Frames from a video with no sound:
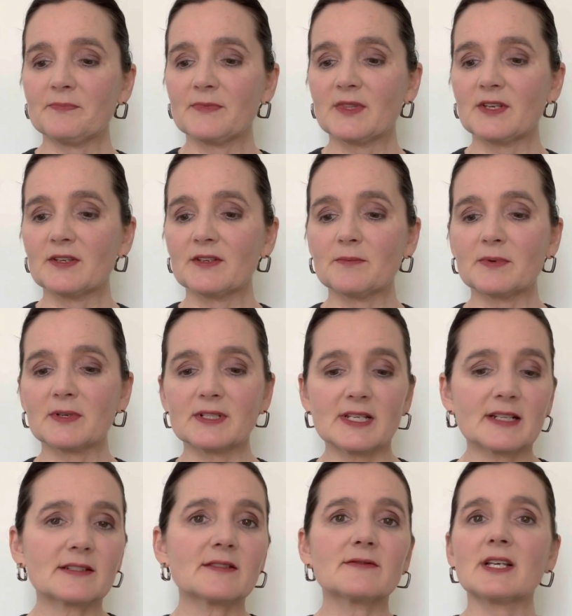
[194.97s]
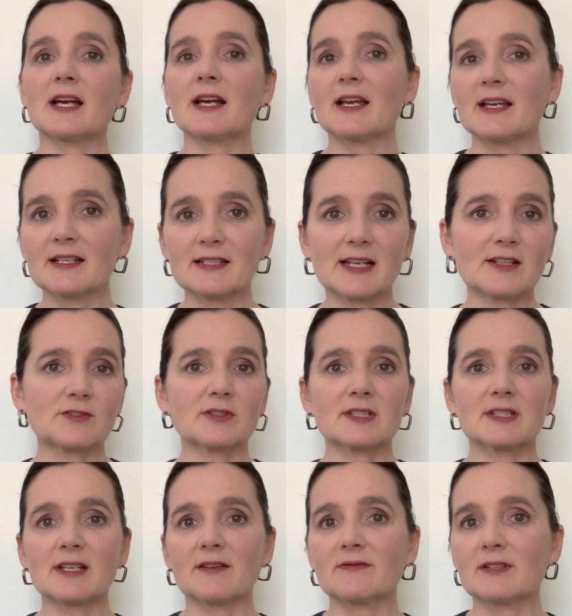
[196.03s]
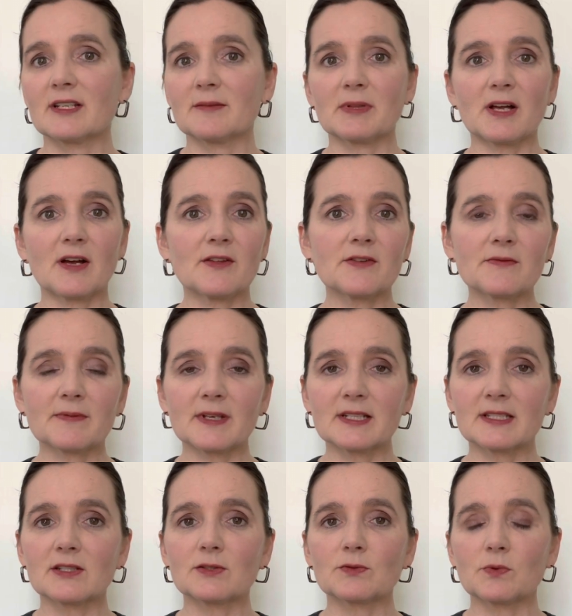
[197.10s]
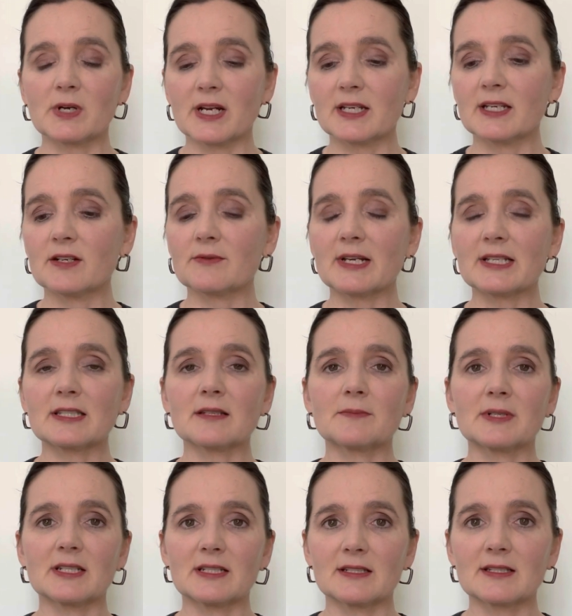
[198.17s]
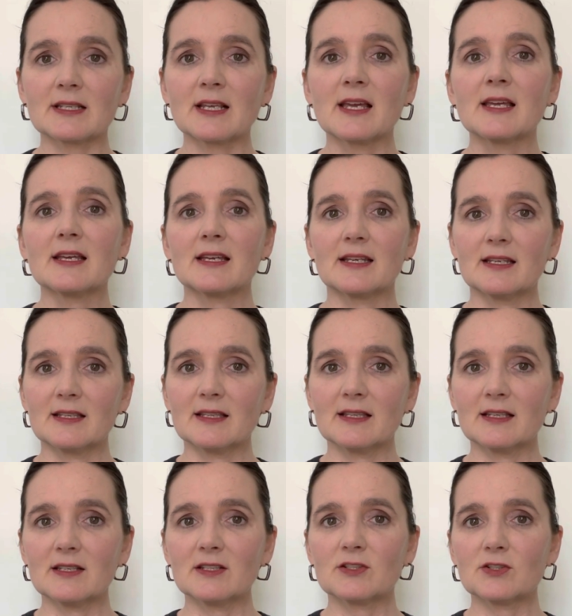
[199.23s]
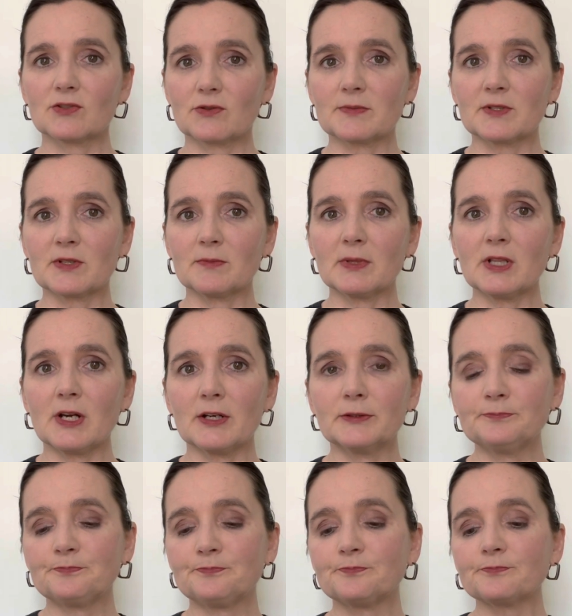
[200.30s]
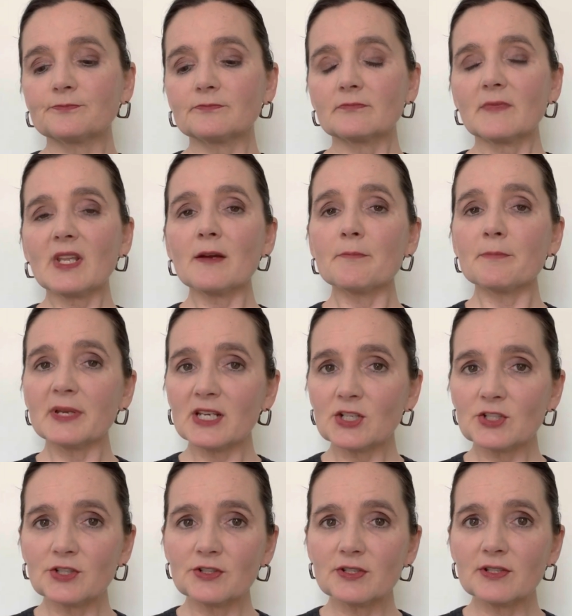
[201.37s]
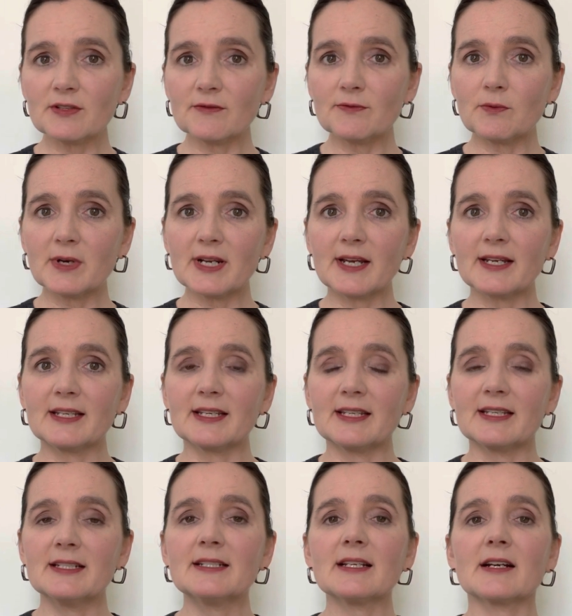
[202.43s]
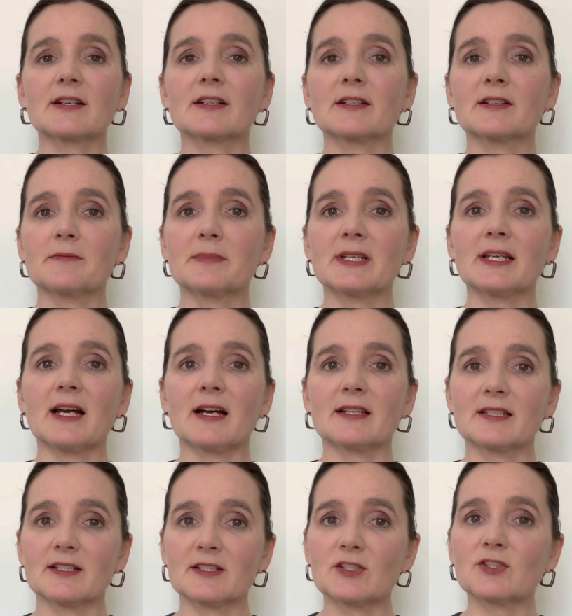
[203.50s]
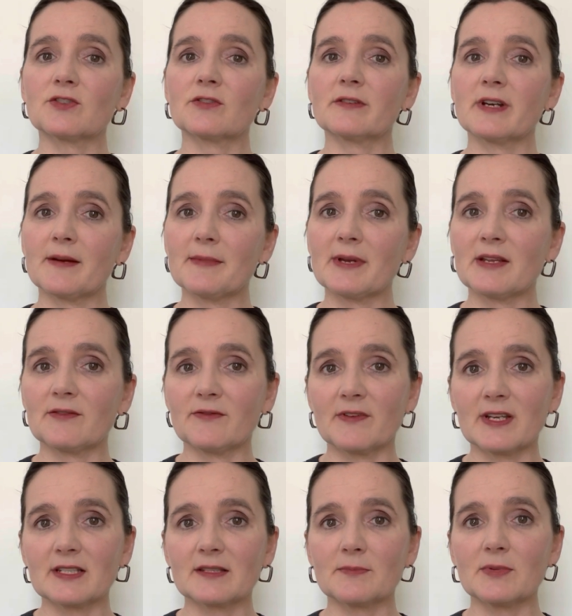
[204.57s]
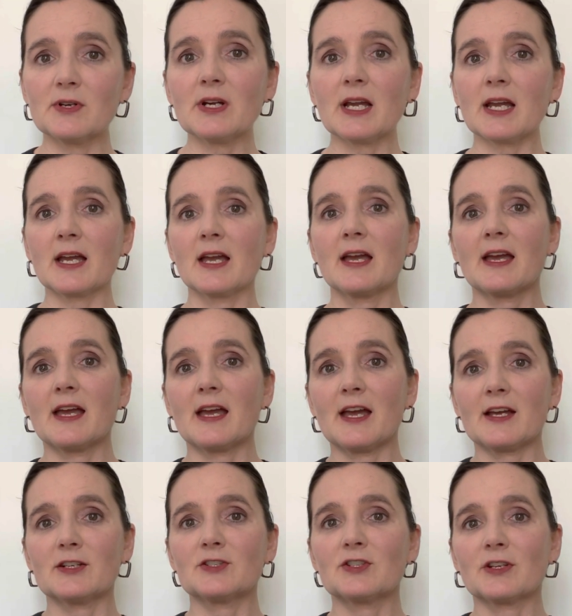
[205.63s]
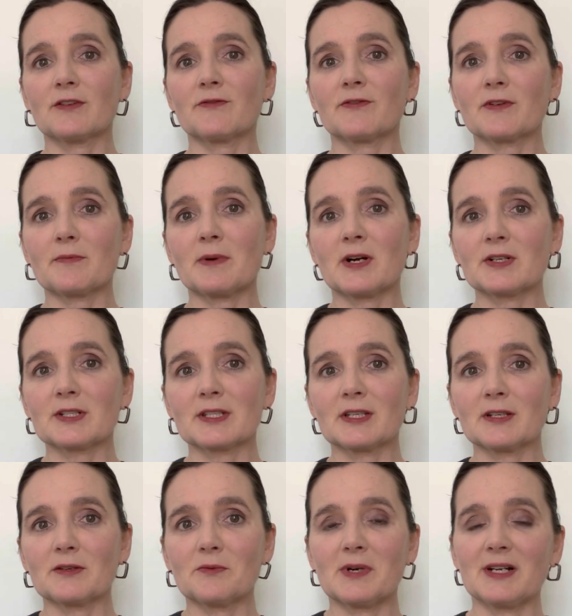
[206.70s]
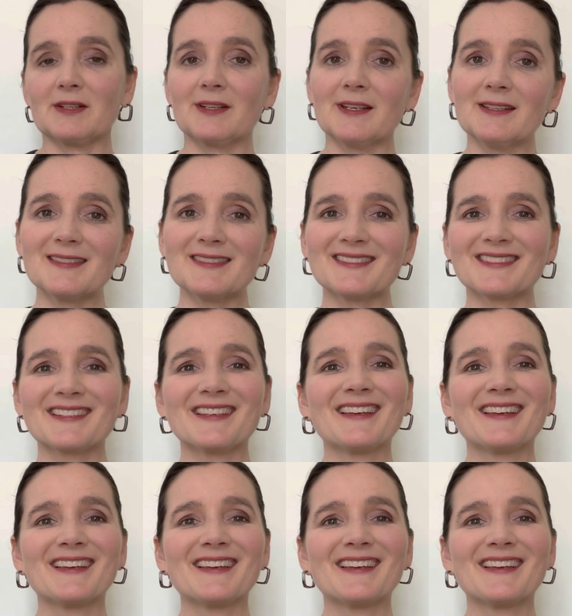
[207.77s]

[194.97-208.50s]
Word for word: The Protective Diet, Natural Stefanie, other places where I get recipes in the description below. Pictures of what I eat are going to be on Instagram and Facebook at Jennifer Parsley Wellness.